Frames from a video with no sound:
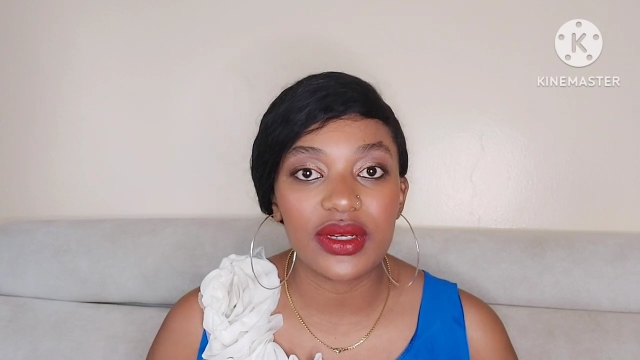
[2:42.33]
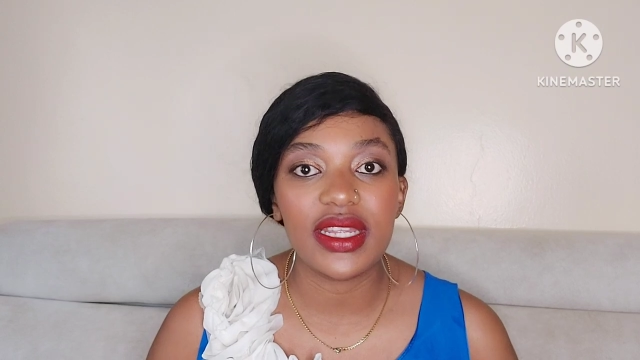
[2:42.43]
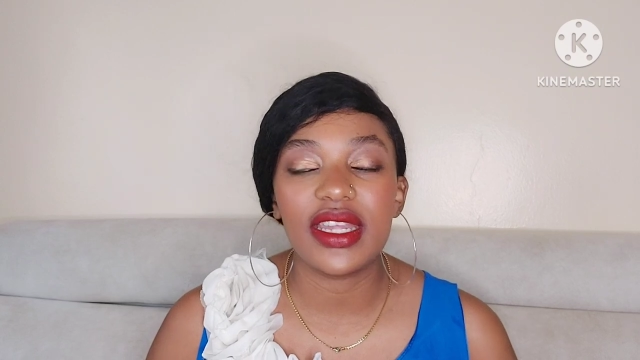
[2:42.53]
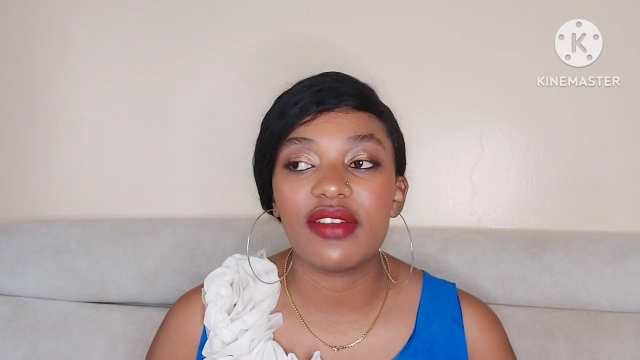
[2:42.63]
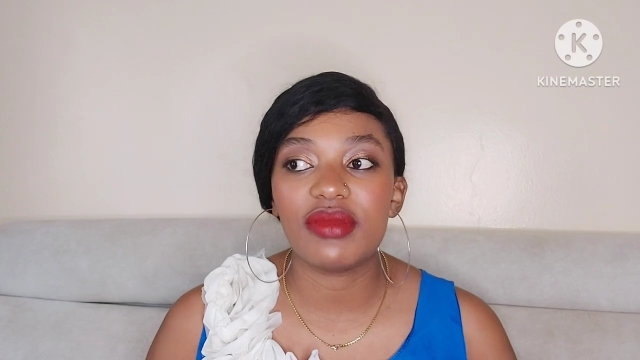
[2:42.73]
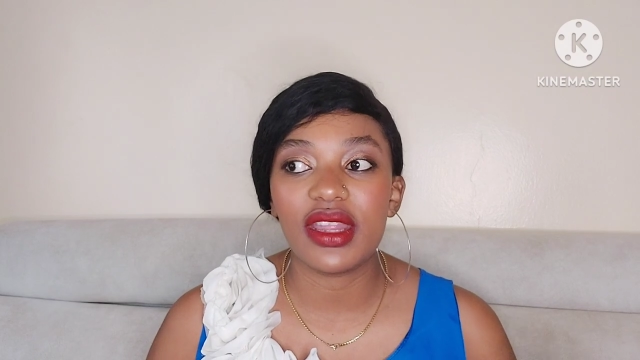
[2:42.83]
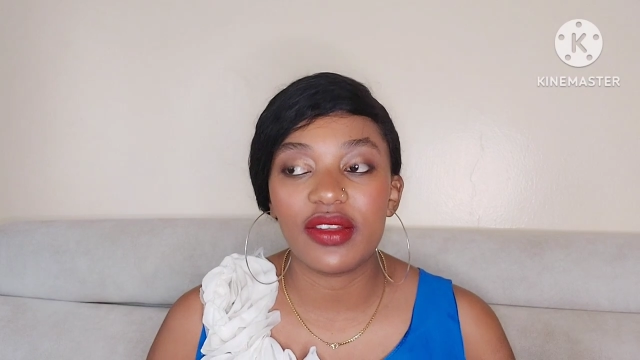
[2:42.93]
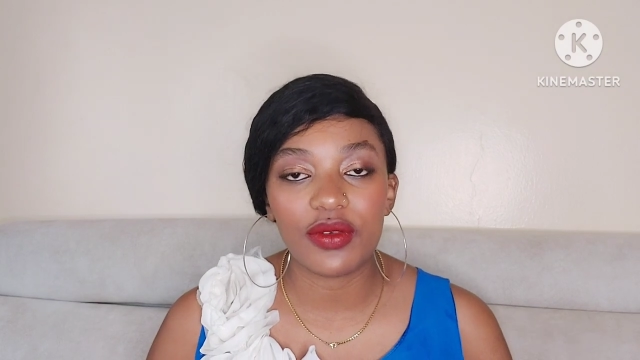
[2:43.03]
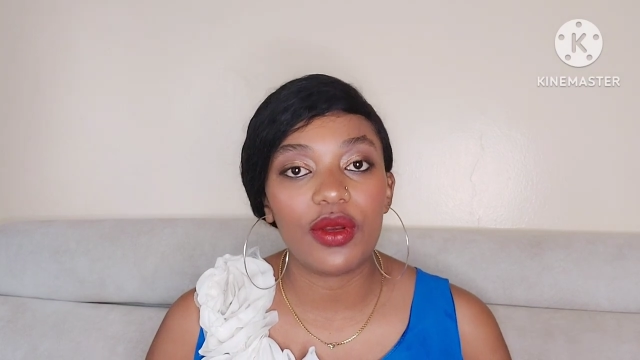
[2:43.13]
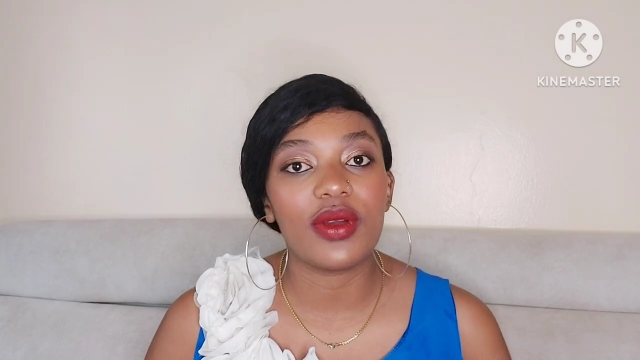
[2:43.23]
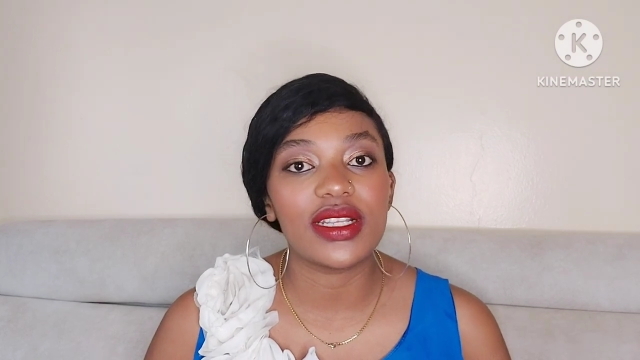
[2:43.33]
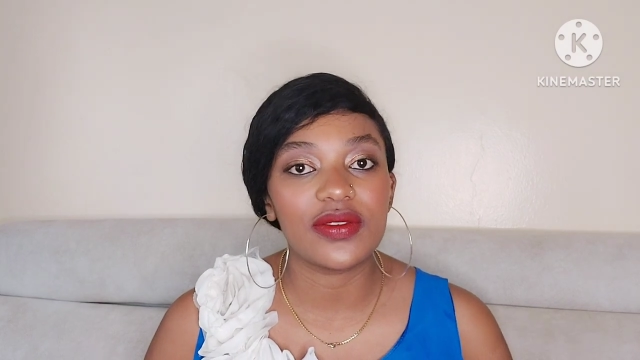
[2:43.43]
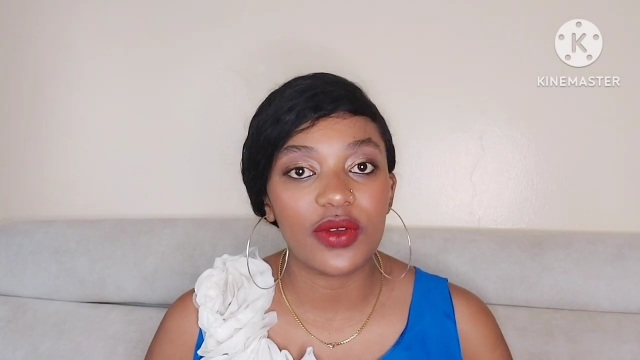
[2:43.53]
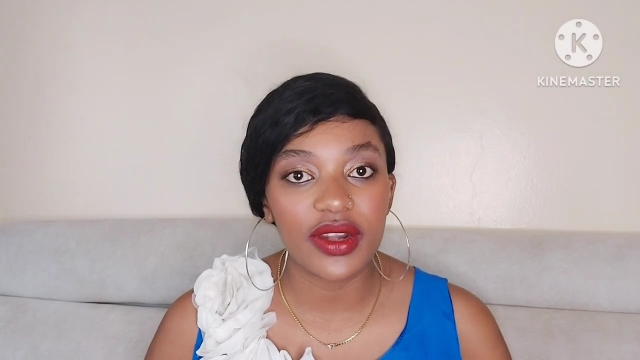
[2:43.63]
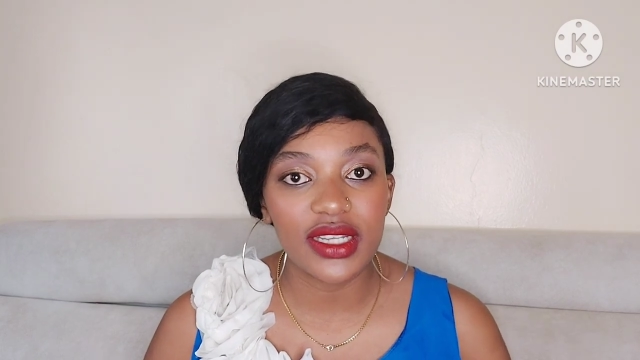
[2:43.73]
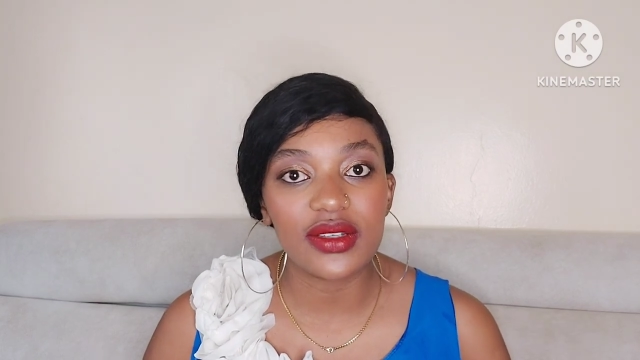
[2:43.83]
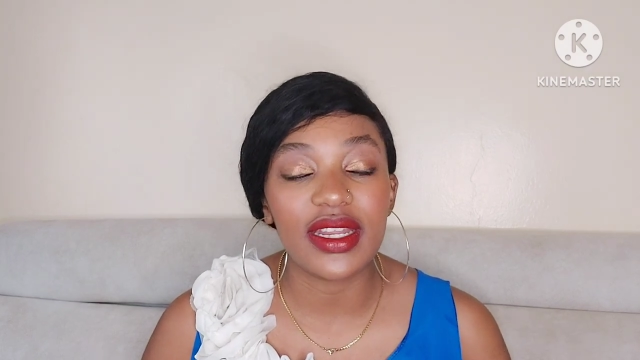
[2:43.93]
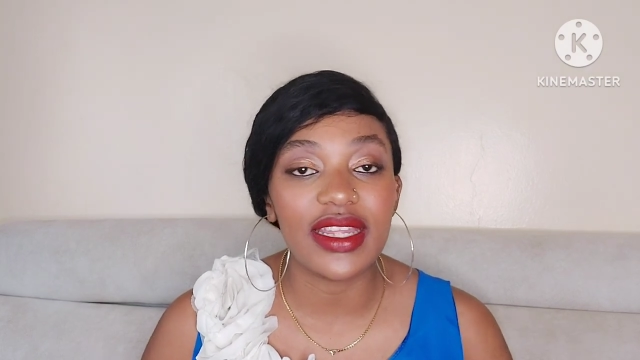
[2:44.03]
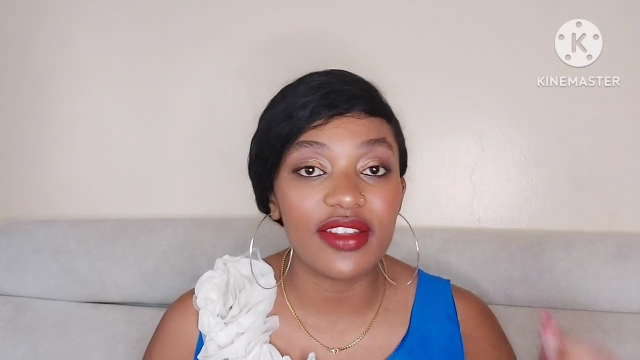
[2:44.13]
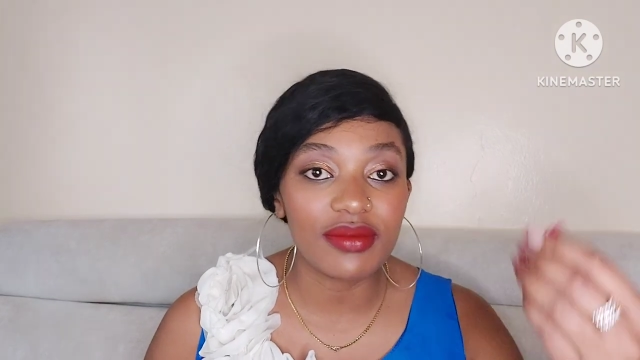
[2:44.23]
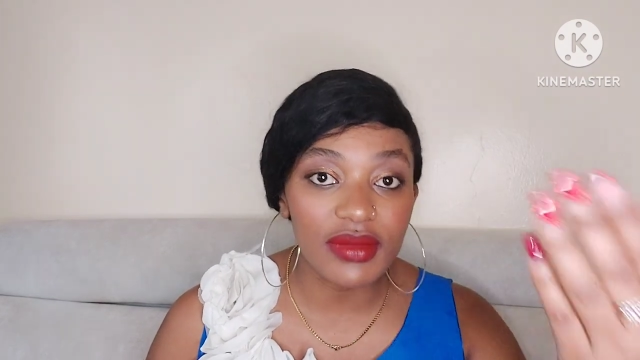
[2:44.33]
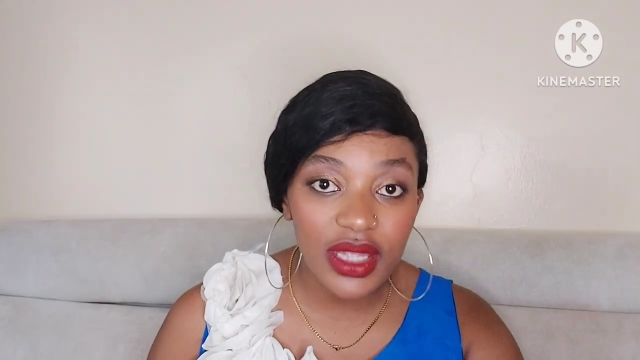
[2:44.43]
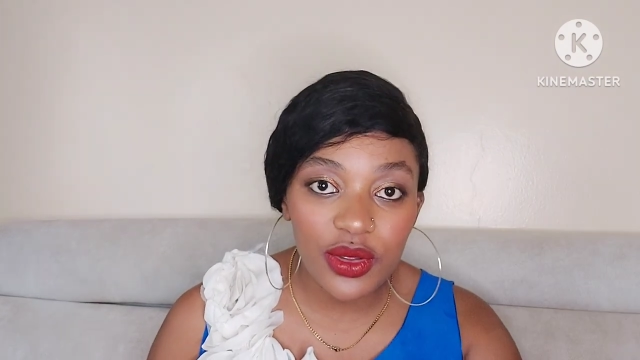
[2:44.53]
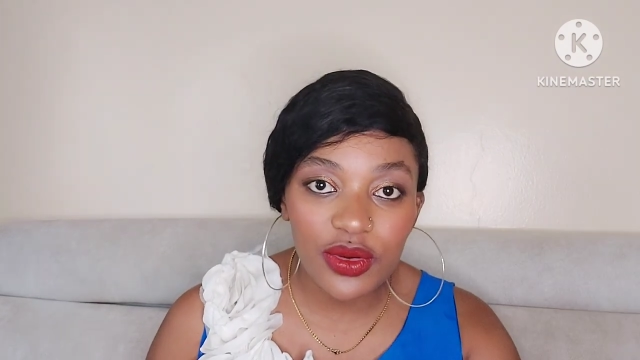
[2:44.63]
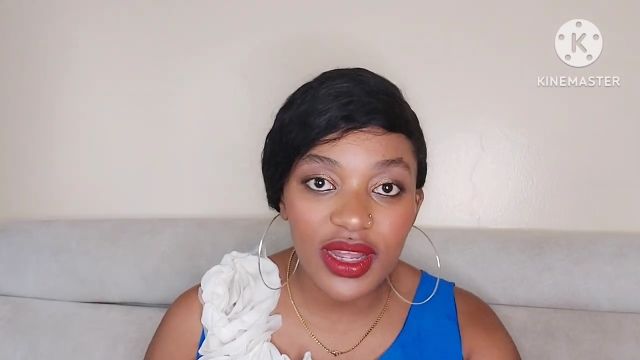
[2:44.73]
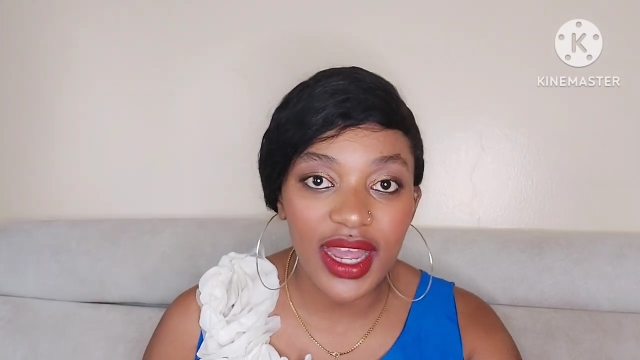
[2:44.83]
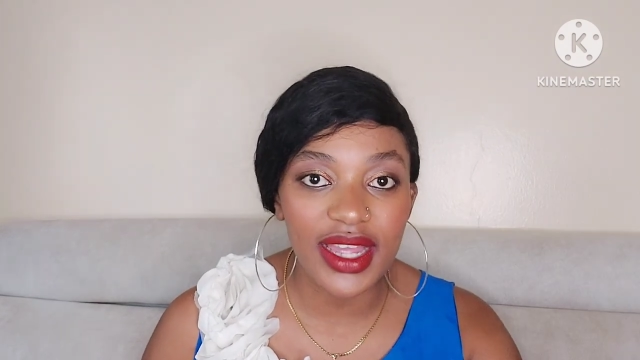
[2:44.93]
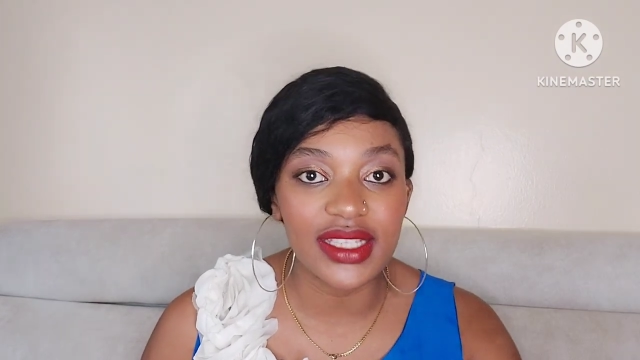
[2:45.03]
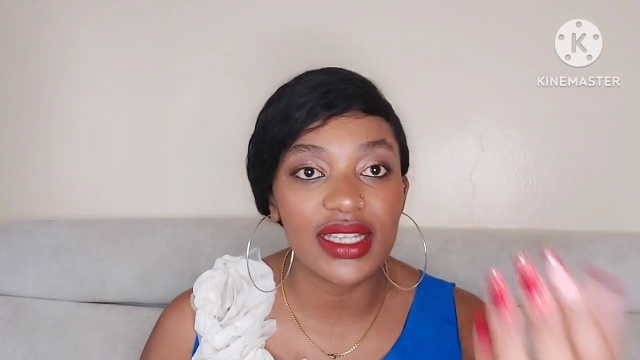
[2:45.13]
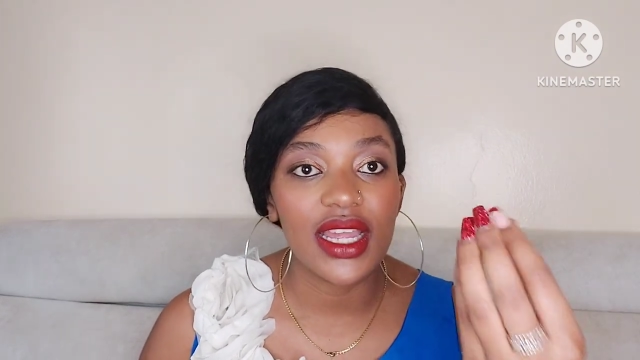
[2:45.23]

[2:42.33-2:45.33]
He gave me the followers for a reason. He gave me you guys